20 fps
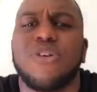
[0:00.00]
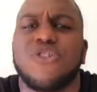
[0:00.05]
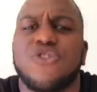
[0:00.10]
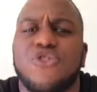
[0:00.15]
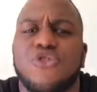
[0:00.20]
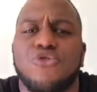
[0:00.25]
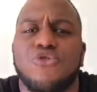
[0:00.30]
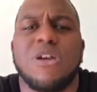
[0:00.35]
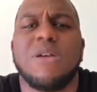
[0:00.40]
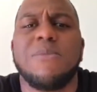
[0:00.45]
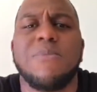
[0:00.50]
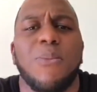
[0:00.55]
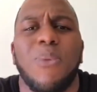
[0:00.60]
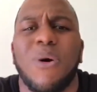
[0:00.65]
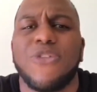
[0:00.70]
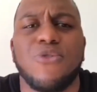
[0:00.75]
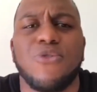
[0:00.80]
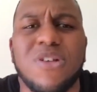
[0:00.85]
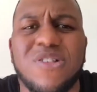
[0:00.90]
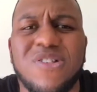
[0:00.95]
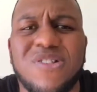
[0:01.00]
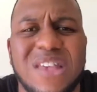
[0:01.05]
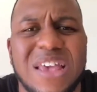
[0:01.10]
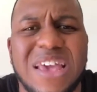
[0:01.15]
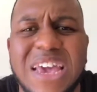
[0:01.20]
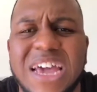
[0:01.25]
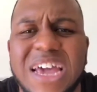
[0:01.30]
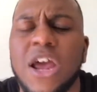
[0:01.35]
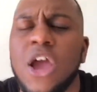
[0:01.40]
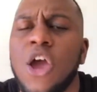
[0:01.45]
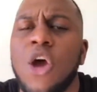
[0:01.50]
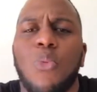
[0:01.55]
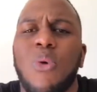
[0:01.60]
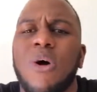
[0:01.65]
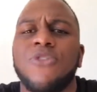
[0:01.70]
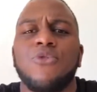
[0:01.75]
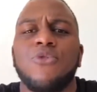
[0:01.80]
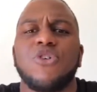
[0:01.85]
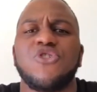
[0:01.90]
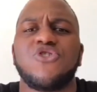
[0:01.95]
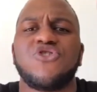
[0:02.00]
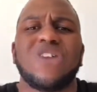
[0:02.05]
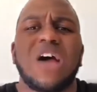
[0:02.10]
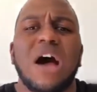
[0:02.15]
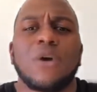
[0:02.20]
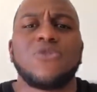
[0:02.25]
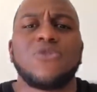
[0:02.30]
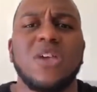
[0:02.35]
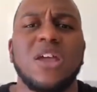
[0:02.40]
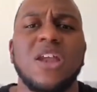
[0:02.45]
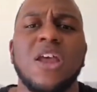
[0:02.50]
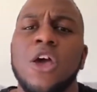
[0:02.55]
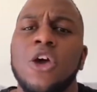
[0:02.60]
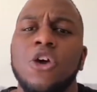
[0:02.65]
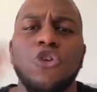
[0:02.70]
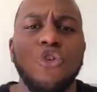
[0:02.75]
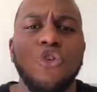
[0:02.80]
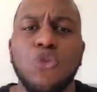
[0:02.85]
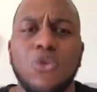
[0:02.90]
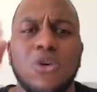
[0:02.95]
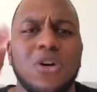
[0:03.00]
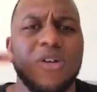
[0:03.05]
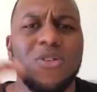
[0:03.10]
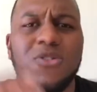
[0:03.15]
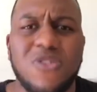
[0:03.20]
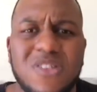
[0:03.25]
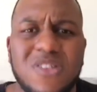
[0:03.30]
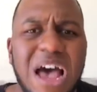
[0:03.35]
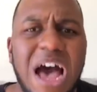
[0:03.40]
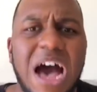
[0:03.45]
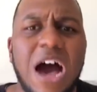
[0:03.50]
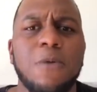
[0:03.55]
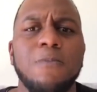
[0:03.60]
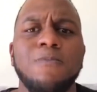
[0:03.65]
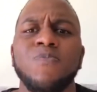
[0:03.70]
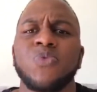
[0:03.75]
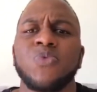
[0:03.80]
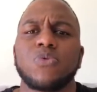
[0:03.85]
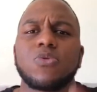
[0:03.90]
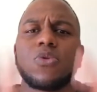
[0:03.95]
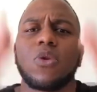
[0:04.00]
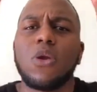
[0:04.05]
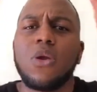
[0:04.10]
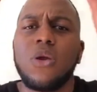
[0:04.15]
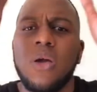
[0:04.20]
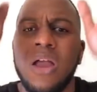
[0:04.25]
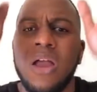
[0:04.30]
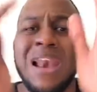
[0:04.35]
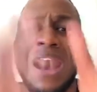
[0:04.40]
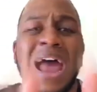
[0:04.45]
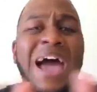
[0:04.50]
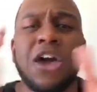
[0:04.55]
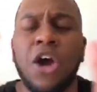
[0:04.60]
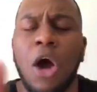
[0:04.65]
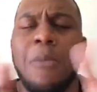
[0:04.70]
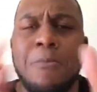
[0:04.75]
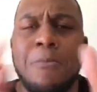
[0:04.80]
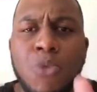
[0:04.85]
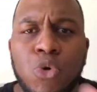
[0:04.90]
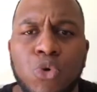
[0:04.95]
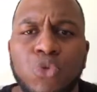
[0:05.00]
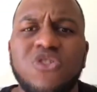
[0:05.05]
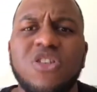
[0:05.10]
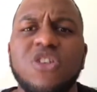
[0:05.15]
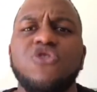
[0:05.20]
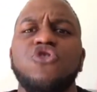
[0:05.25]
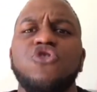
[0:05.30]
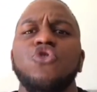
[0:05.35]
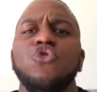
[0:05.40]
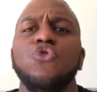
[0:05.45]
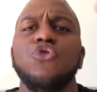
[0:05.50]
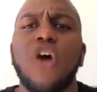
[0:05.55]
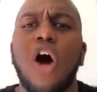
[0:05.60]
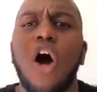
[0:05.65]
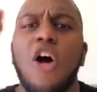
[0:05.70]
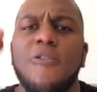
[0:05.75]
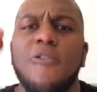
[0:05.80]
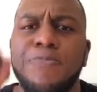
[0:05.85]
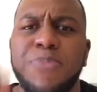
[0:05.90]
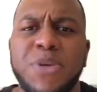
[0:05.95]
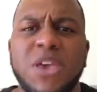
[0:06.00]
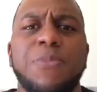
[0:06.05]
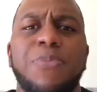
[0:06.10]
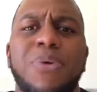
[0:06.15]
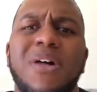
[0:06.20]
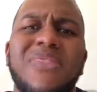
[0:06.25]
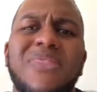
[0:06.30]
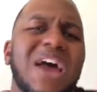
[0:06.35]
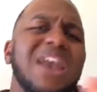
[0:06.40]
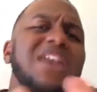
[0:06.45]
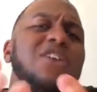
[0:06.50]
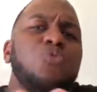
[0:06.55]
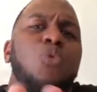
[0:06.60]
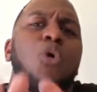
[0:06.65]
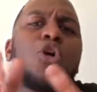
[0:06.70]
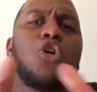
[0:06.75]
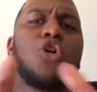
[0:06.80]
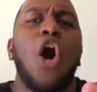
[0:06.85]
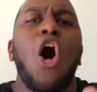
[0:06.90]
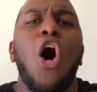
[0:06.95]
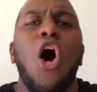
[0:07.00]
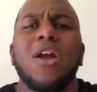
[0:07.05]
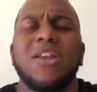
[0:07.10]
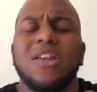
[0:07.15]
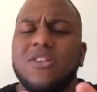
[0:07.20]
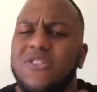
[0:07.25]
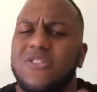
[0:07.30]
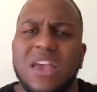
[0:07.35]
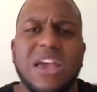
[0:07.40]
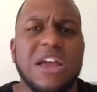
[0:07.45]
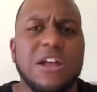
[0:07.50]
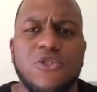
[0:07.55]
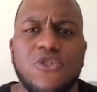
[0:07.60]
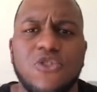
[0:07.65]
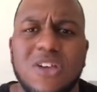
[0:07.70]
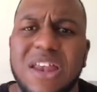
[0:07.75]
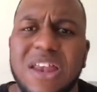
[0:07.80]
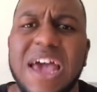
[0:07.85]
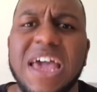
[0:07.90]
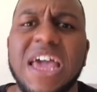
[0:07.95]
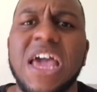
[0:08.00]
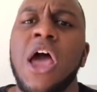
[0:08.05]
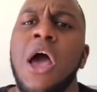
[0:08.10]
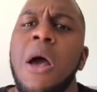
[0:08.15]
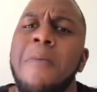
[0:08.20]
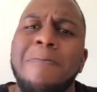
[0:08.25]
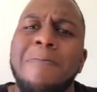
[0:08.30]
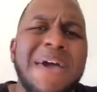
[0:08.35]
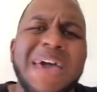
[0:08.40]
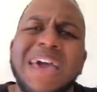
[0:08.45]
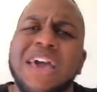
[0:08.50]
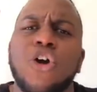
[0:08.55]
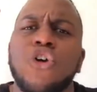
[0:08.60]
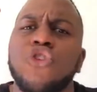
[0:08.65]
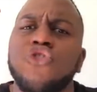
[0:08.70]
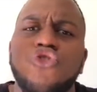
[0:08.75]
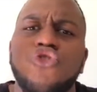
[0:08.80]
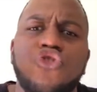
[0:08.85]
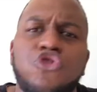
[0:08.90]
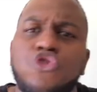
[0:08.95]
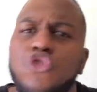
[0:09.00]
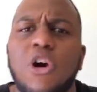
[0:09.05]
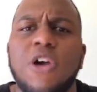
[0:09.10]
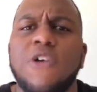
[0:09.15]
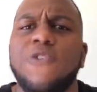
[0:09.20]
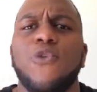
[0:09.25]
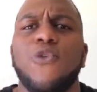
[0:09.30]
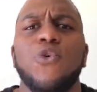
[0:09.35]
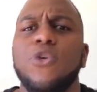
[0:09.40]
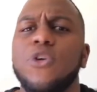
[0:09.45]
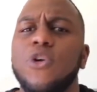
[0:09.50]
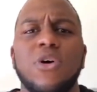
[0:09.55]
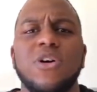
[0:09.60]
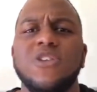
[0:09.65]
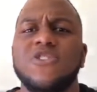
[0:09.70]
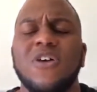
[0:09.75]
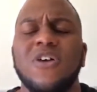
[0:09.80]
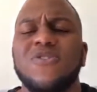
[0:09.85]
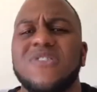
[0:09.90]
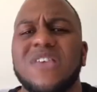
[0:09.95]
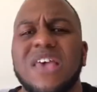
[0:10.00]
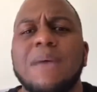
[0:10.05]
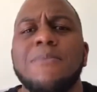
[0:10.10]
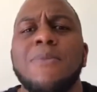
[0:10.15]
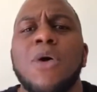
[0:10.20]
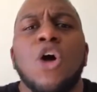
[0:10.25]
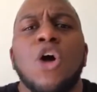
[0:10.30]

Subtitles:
it's screaming, whether it's singing, whether it's shouting, you can sound like a multitude of people. And that is what God is saying today. Make a joyful noise unto him.